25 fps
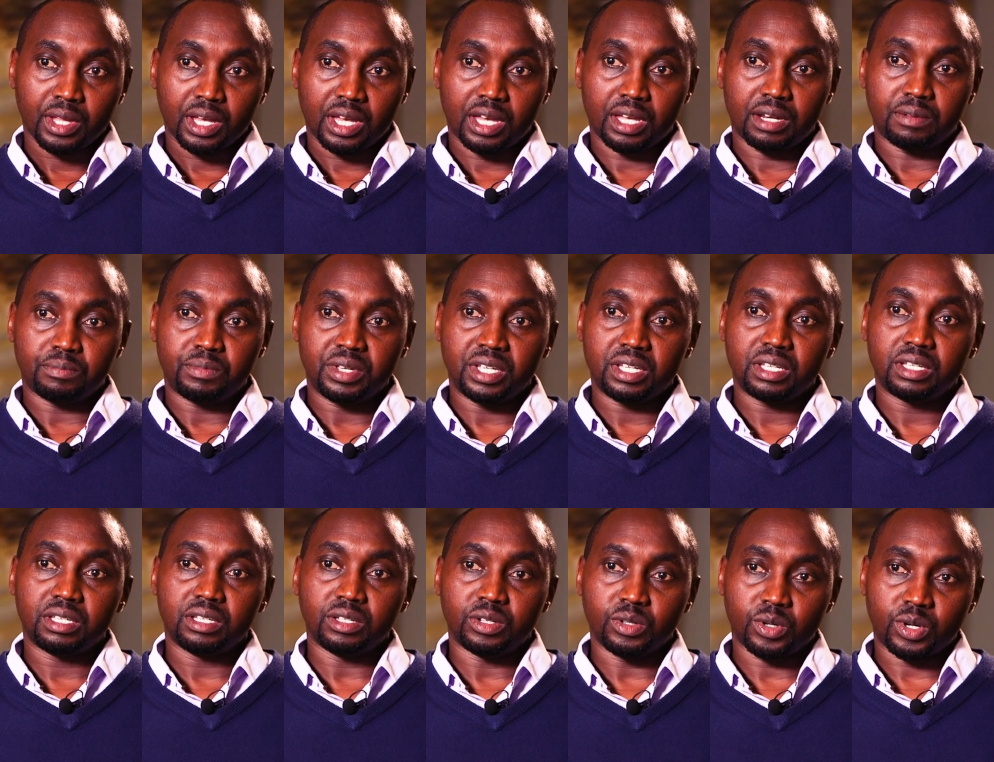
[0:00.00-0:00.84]
can be,
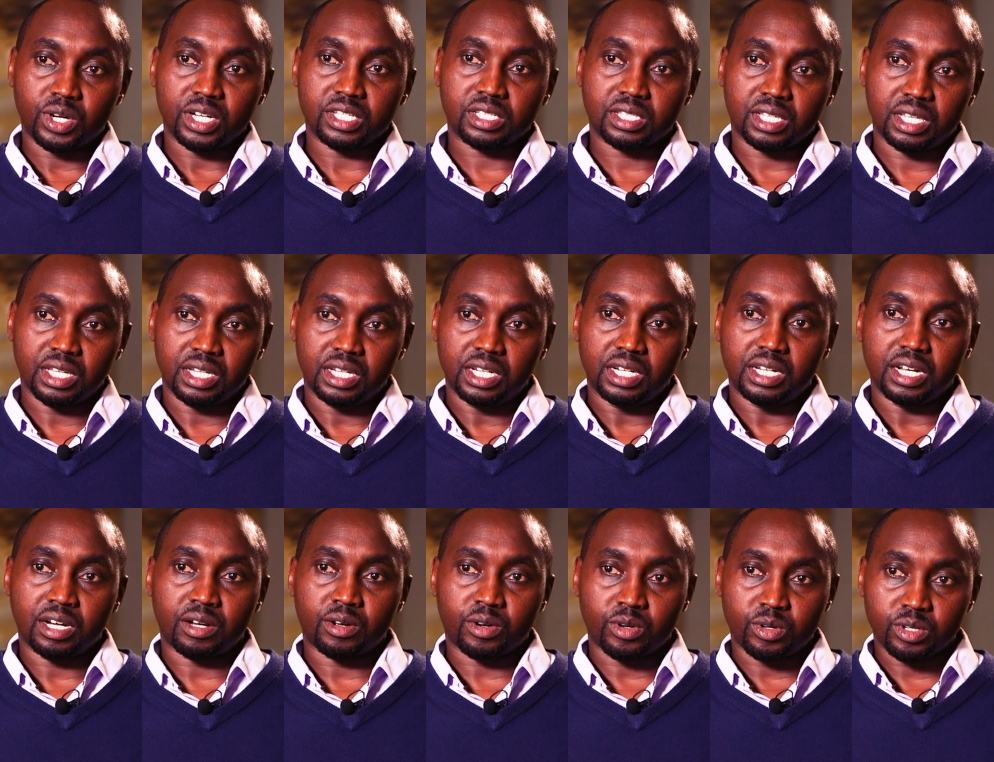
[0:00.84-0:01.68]
you know,
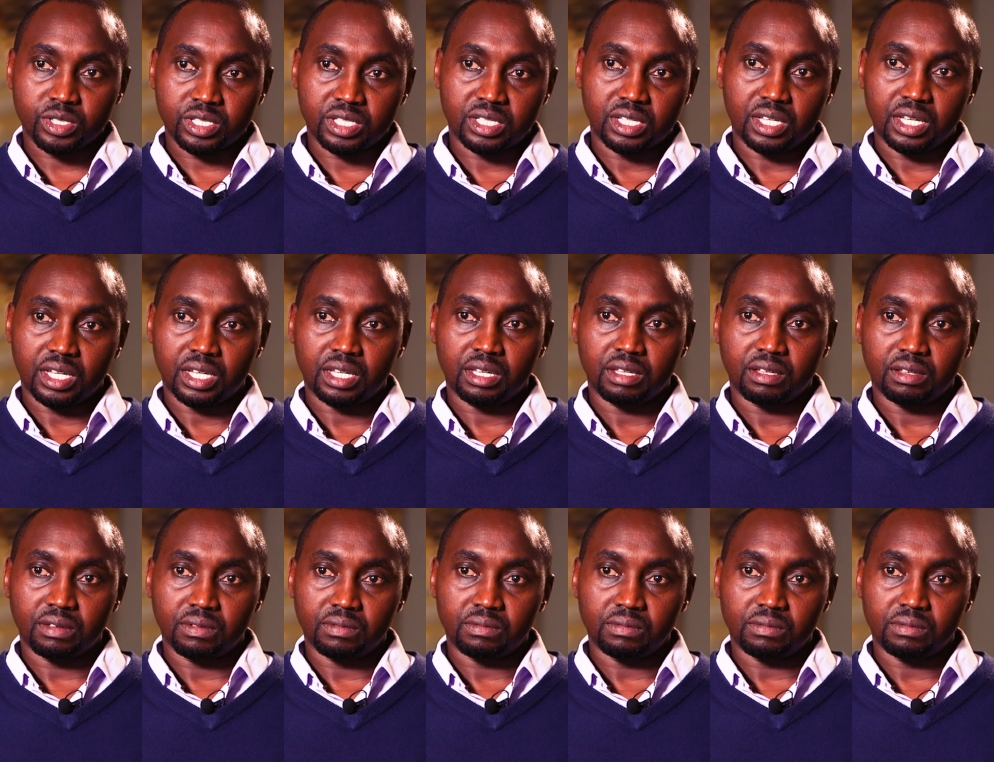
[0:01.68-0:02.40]
cascaded across the